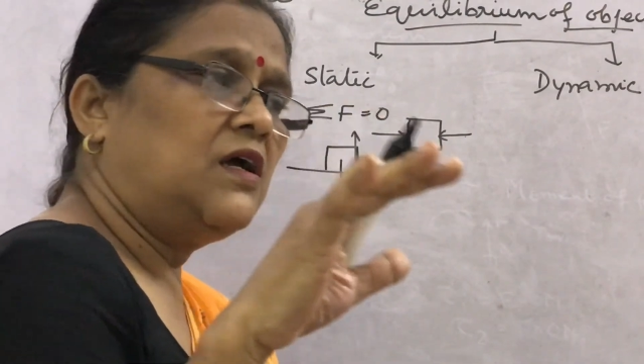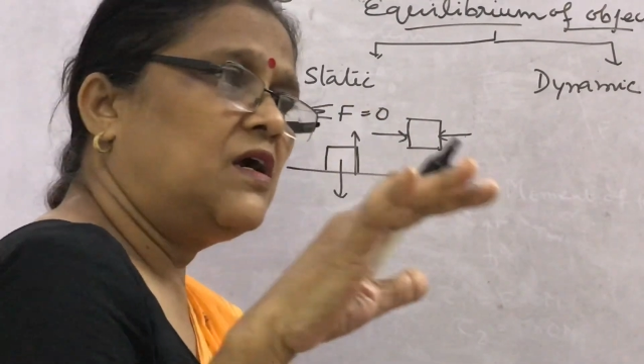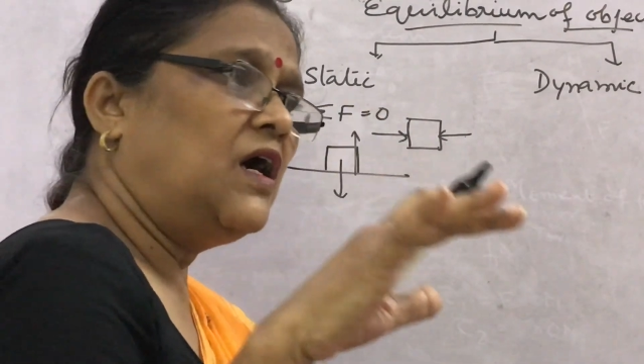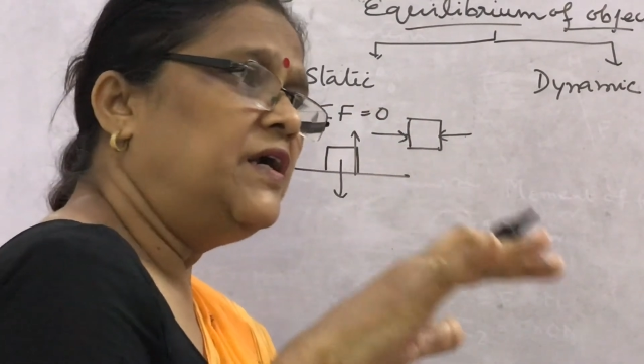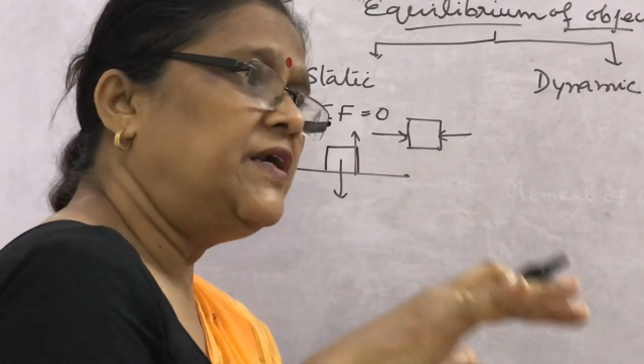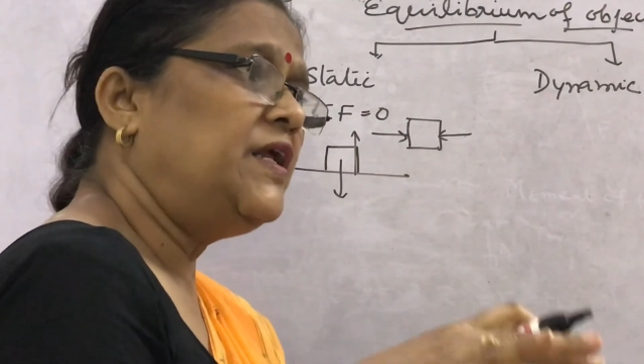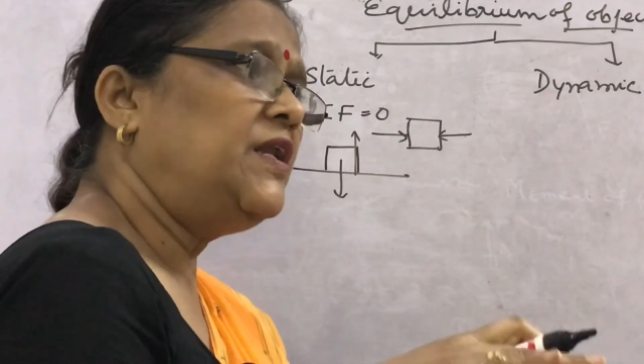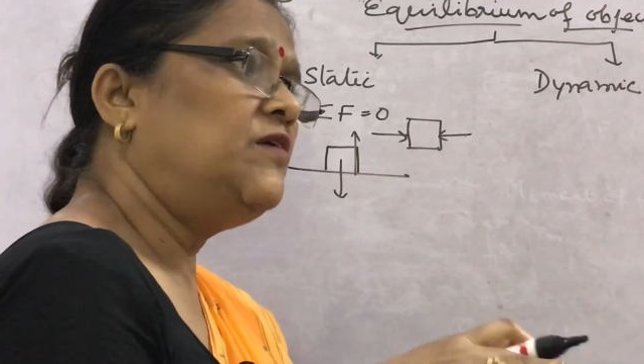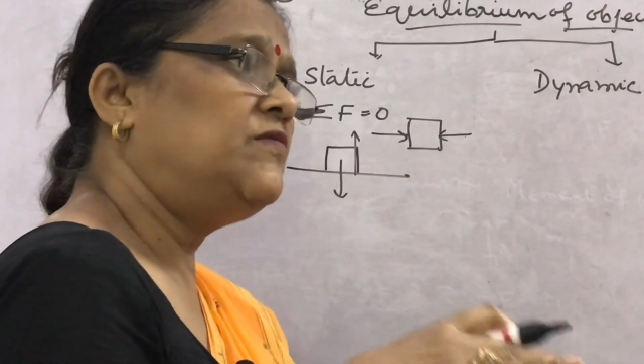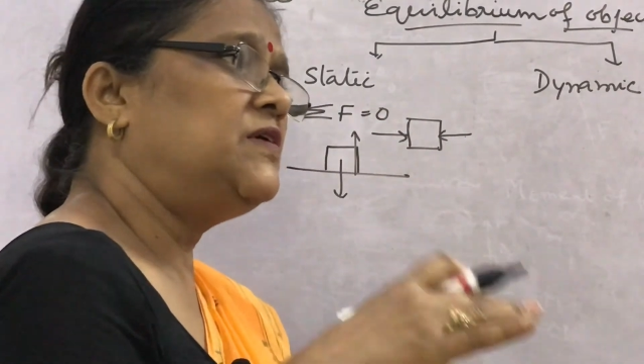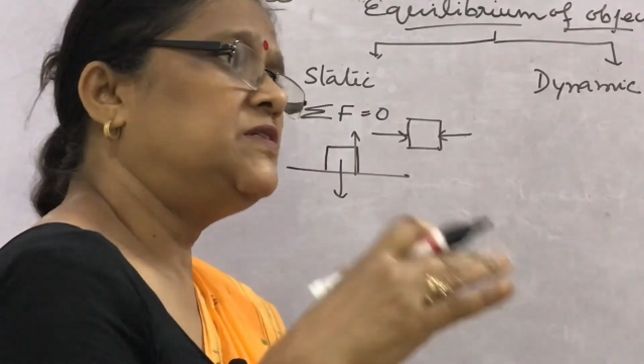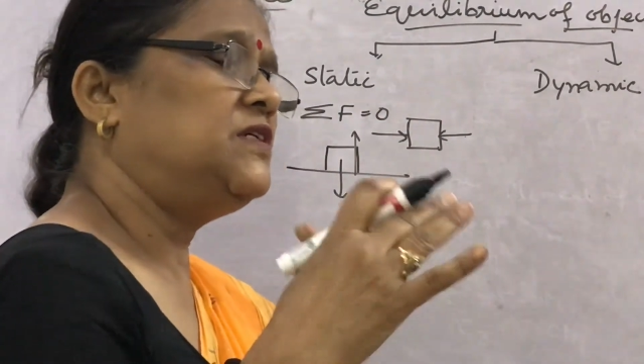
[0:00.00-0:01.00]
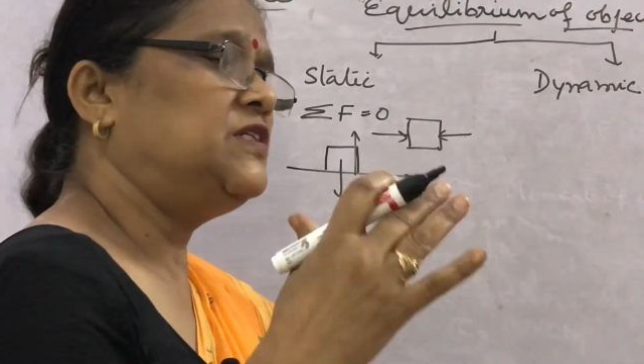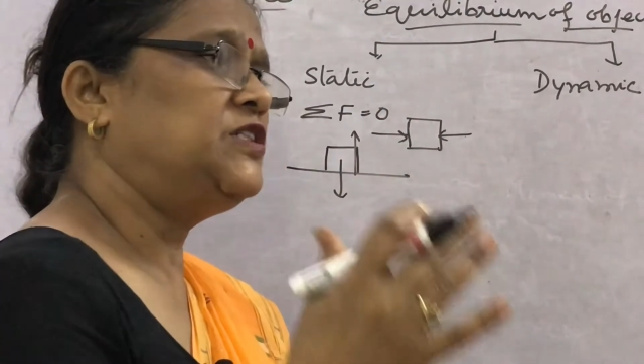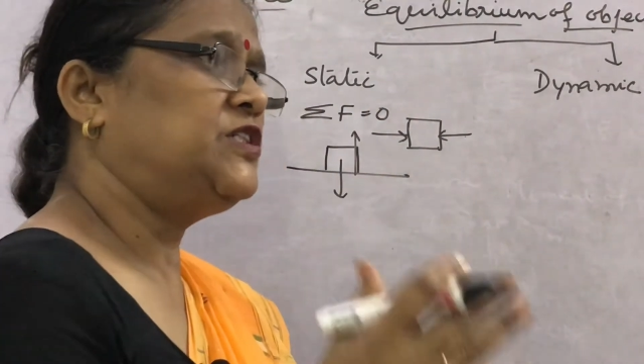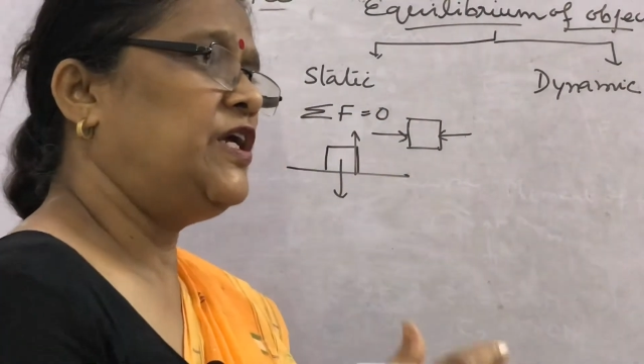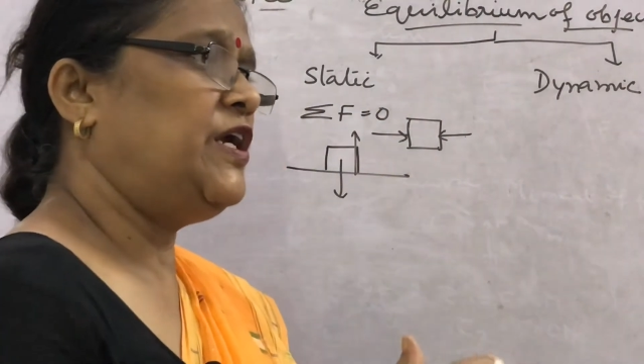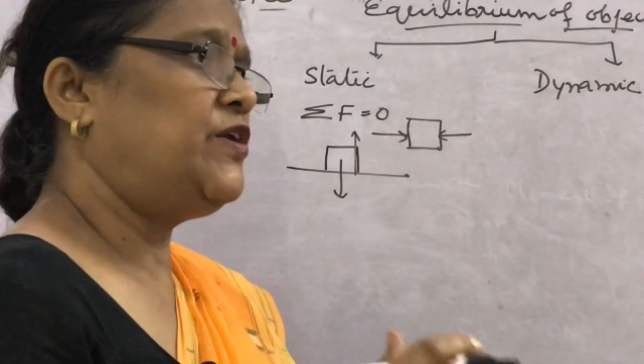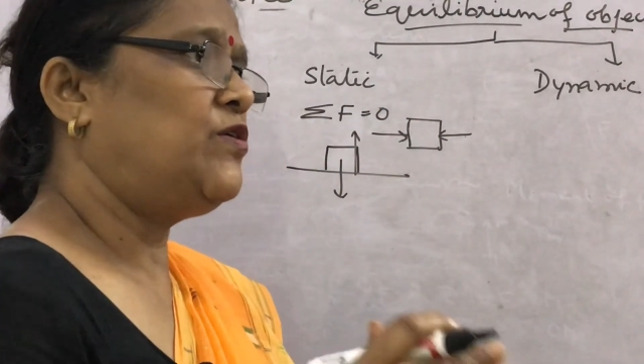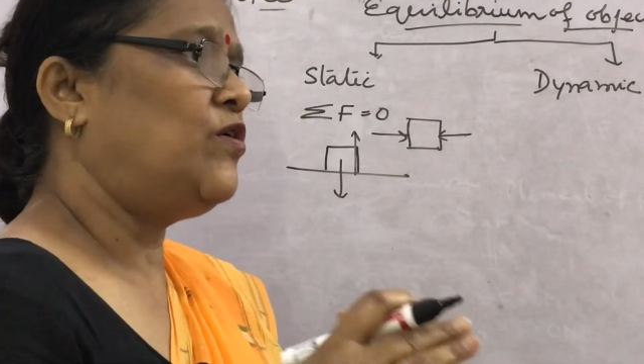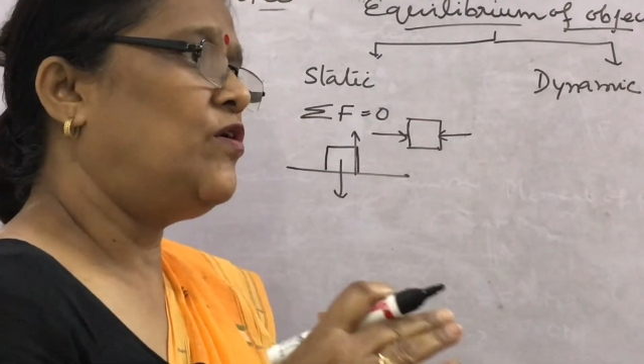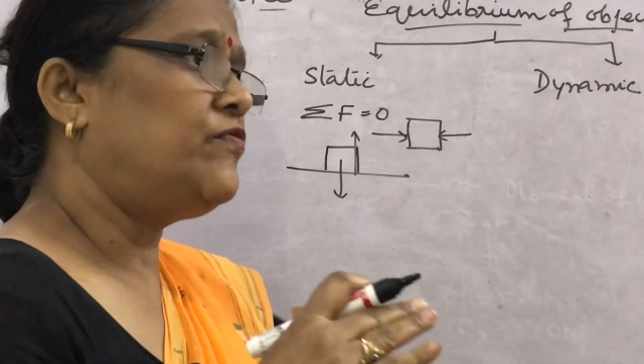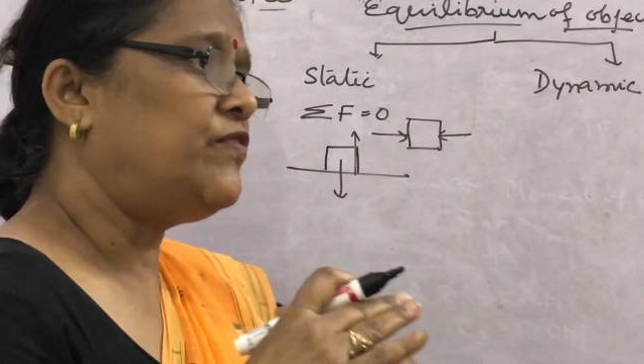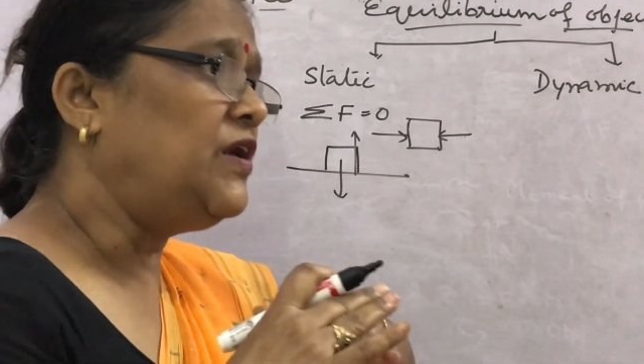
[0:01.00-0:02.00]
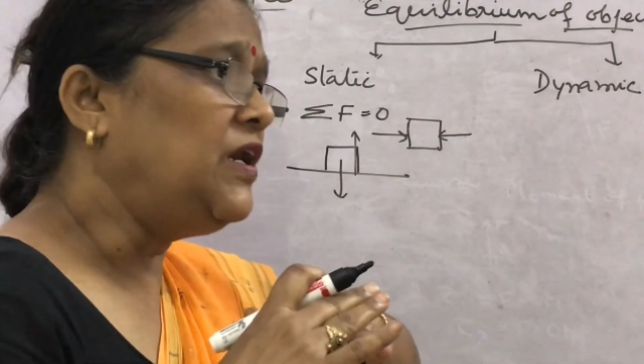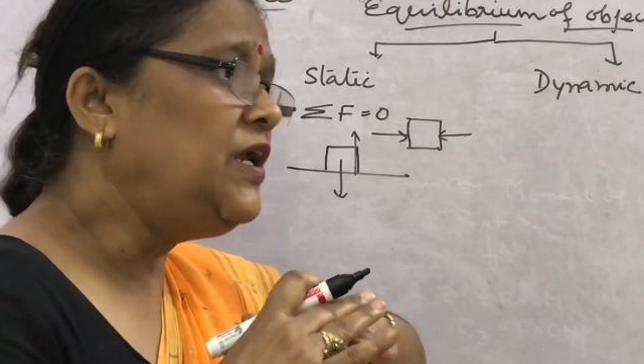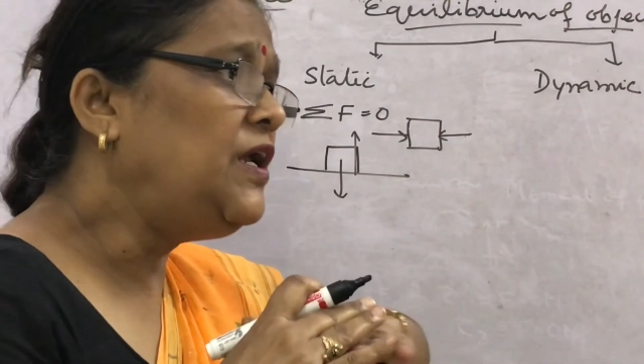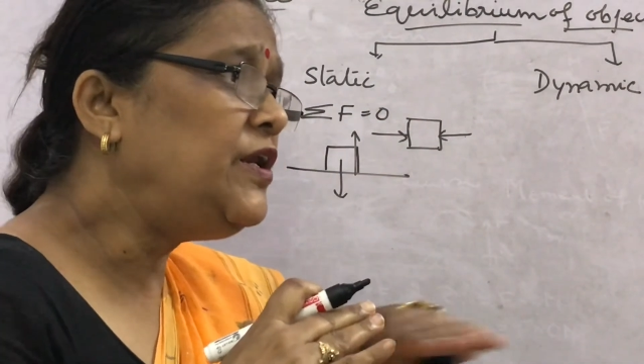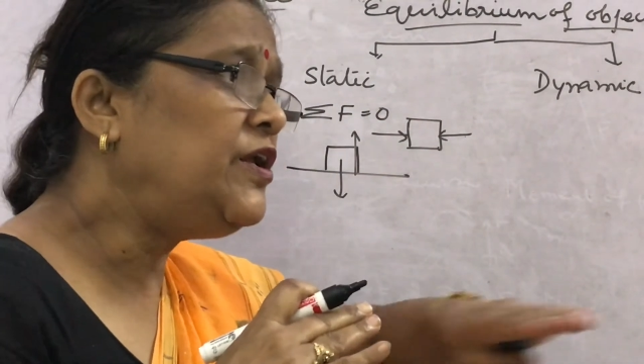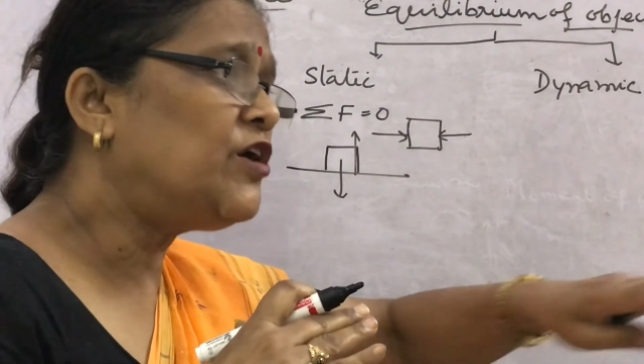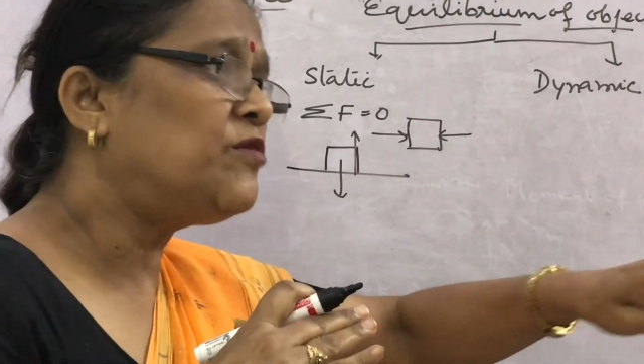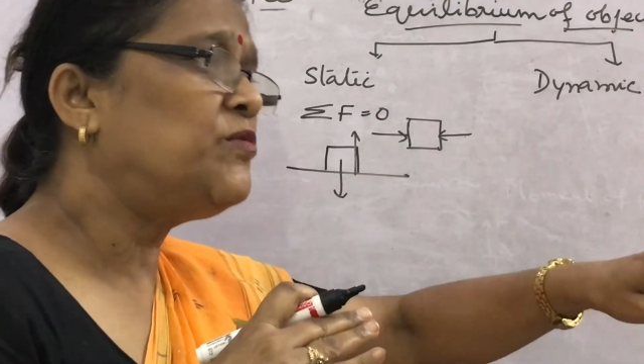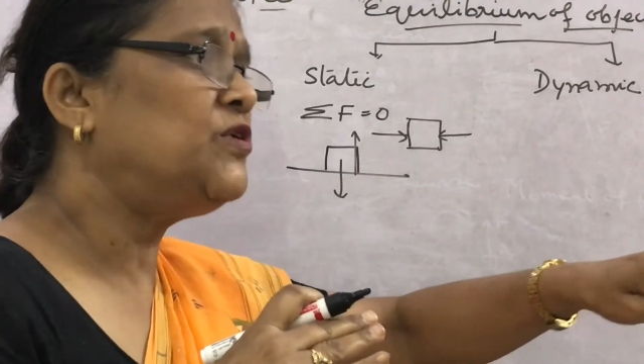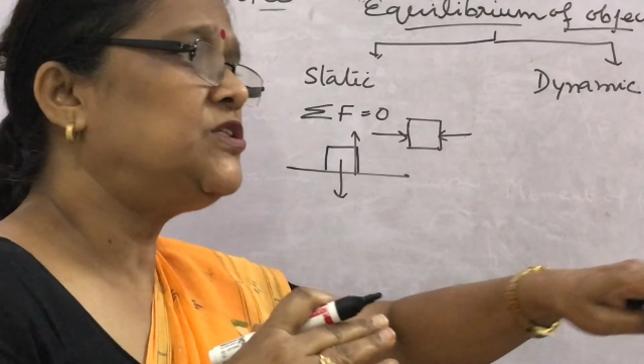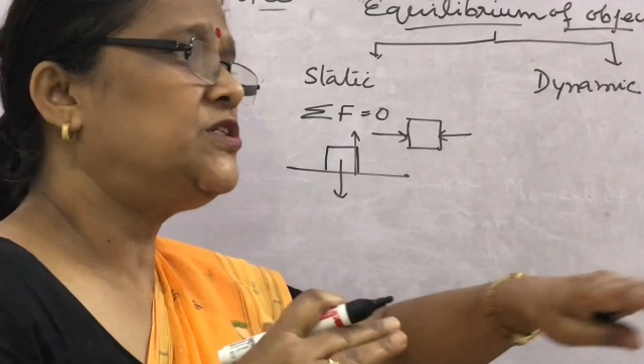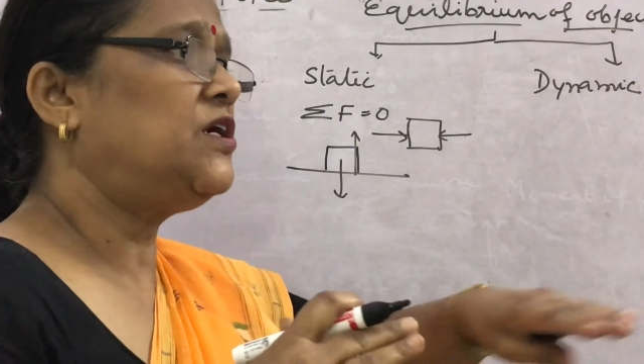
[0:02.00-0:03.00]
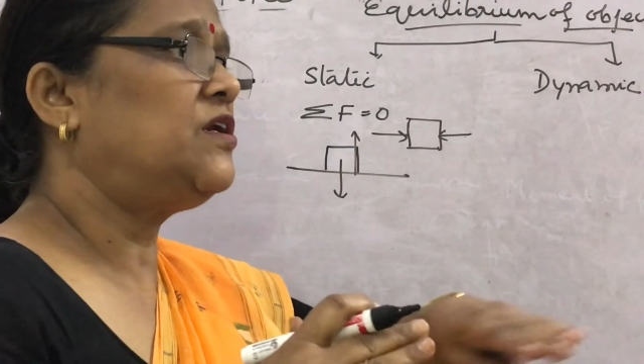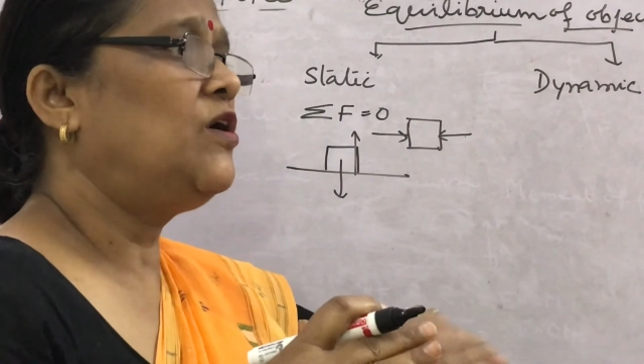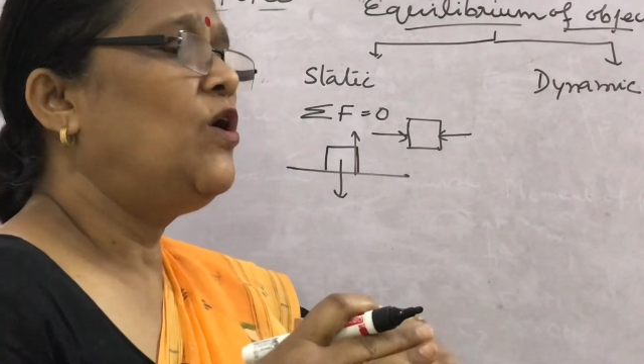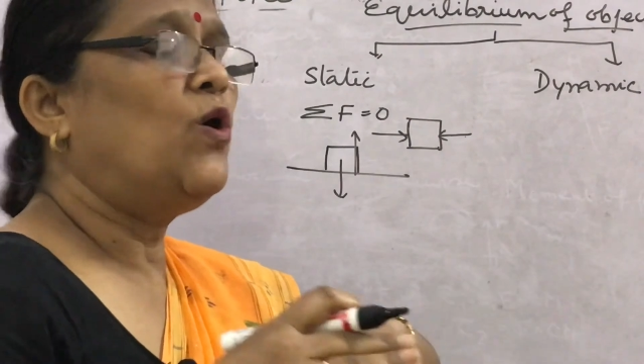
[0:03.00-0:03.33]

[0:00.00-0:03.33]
continuous state of linear motion